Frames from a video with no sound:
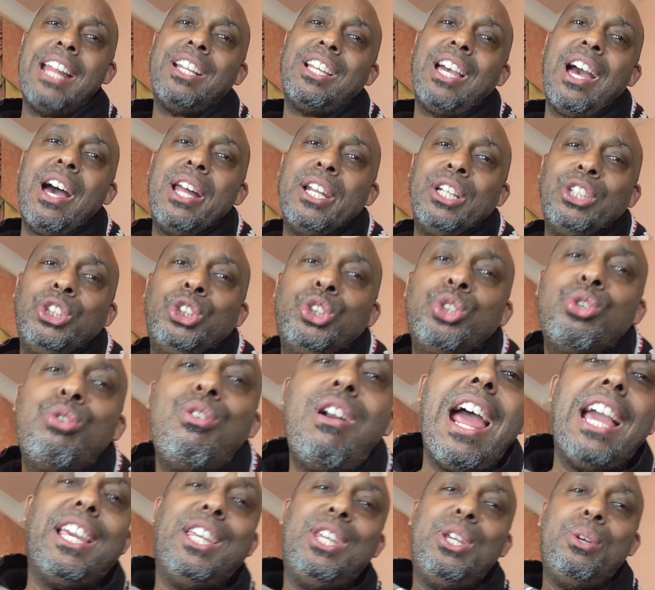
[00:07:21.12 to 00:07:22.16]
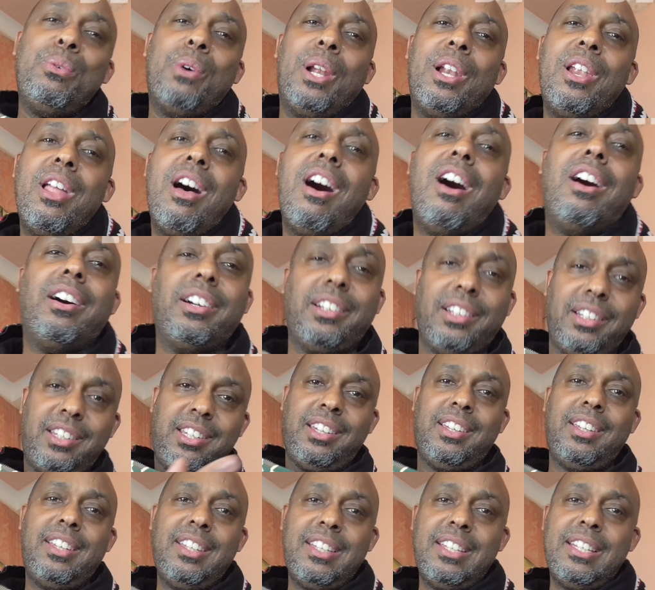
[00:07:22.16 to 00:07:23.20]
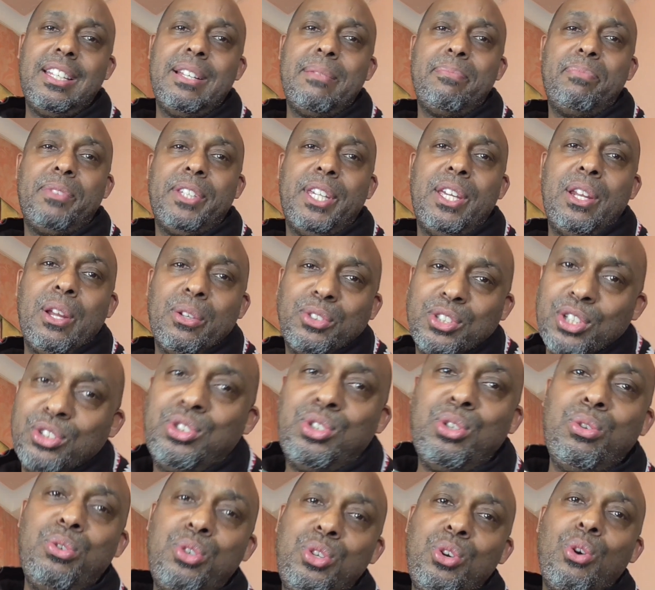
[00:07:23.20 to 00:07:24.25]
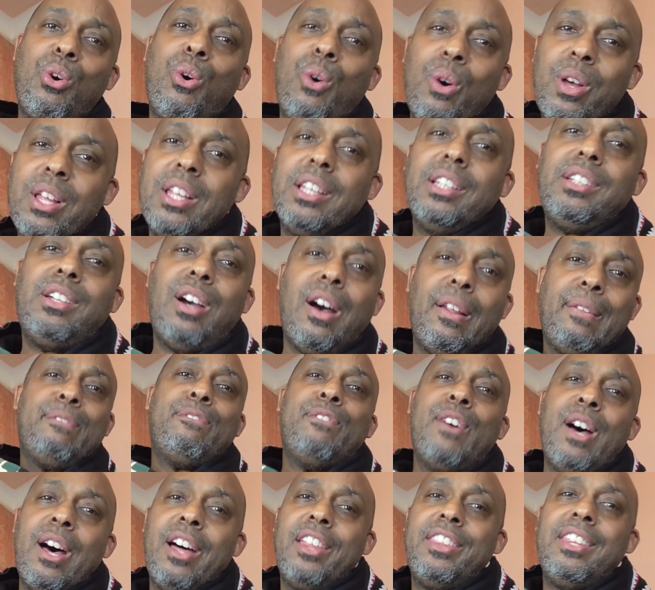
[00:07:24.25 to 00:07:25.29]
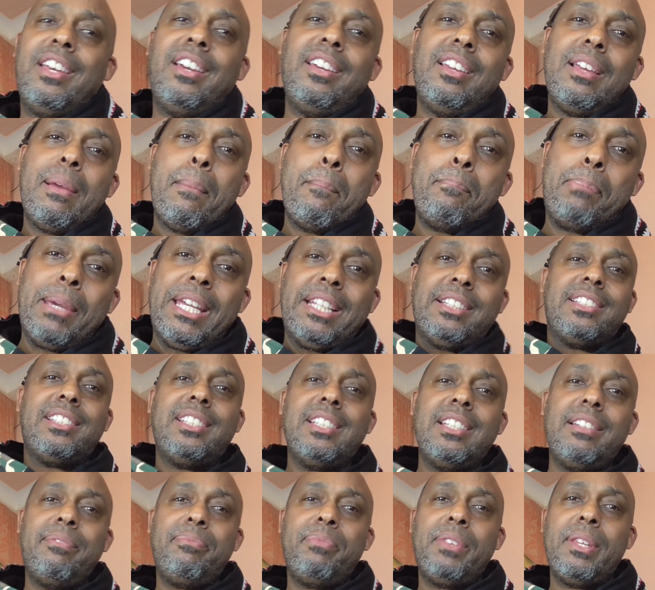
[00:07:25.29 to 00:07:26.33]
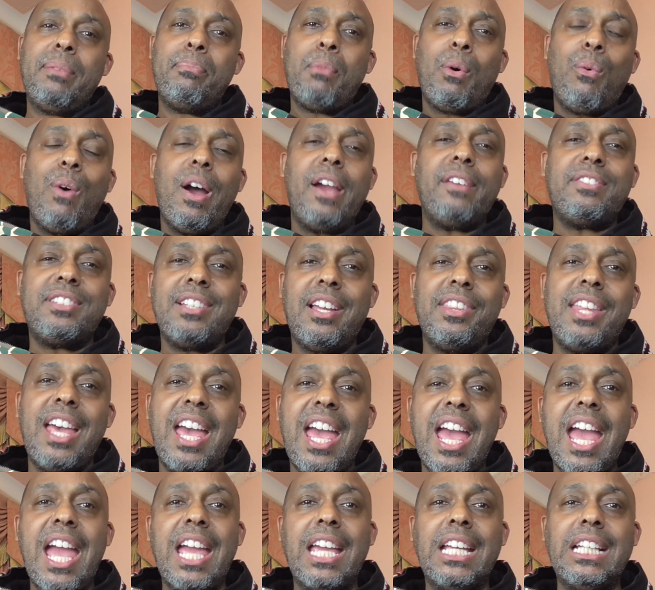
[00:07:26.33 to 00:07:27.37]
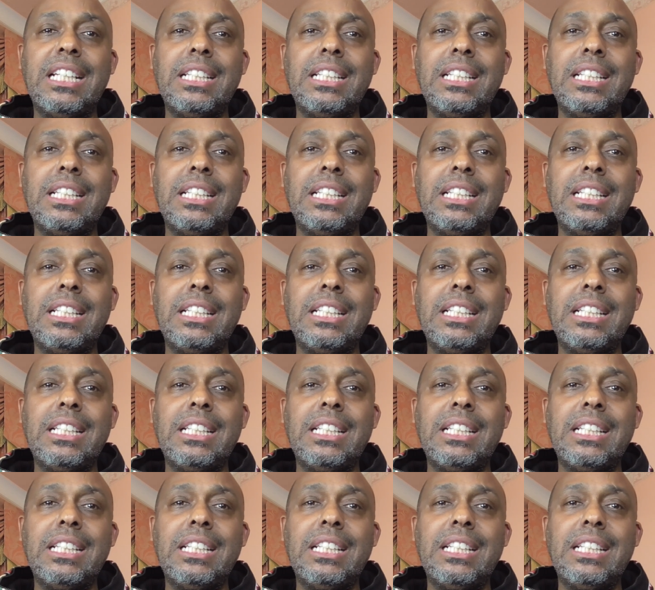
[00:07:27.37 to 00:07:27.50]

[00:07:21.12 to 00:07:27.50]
kind of drag you along, you know, to do your godfather bit. My wife's not there.